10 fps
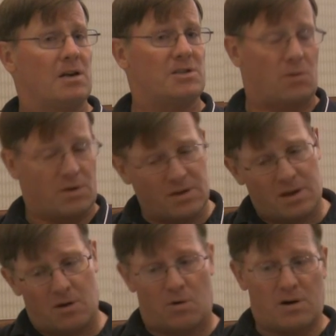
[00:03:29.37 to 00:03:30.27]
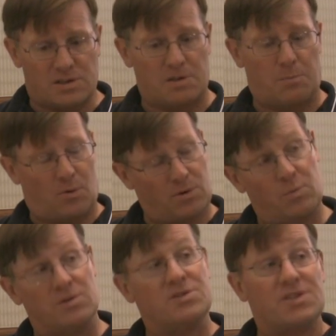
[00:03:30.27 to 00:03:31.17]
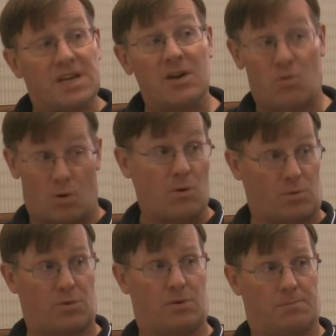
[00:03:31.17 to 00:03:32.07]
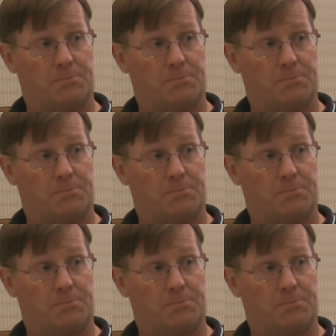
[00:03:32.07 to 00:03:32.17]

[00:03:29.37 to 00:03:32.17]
So I think across the board, we're seeing growth.